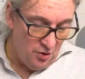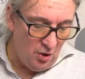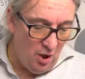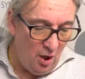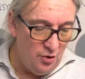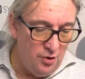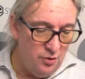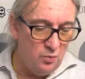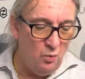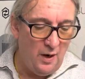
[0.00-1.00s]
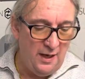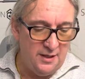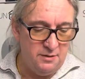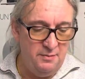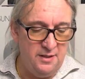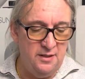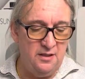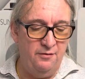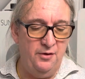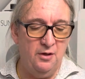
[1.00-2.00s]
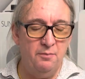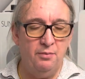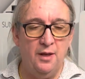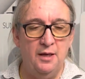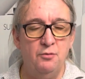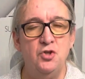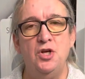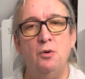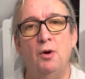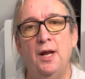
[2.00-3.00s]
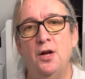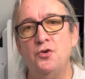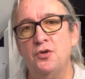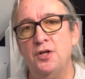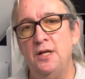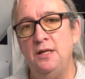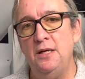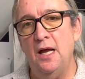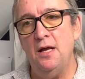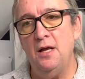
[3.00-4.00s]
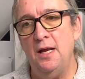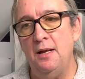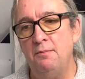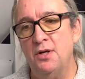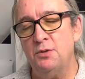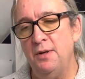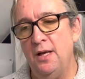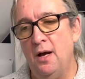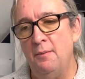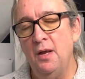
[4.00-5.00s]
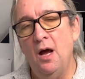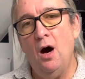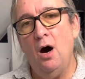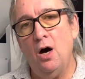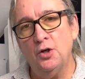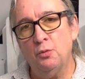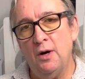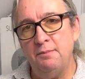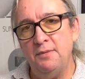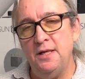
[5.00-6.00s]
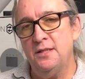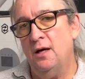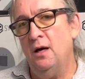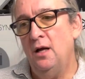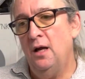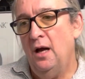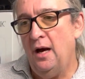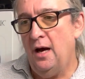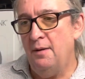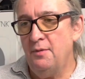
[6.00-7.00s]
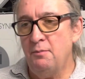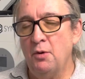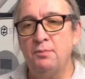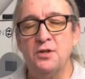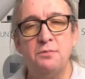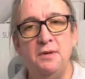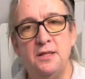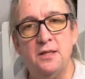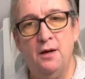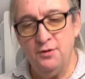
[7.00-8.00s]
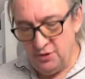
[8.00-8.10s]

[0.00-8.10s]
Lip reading: can't use wireless meters if you're complying with G100. It must be a hardwired meter, a Modbus meter. So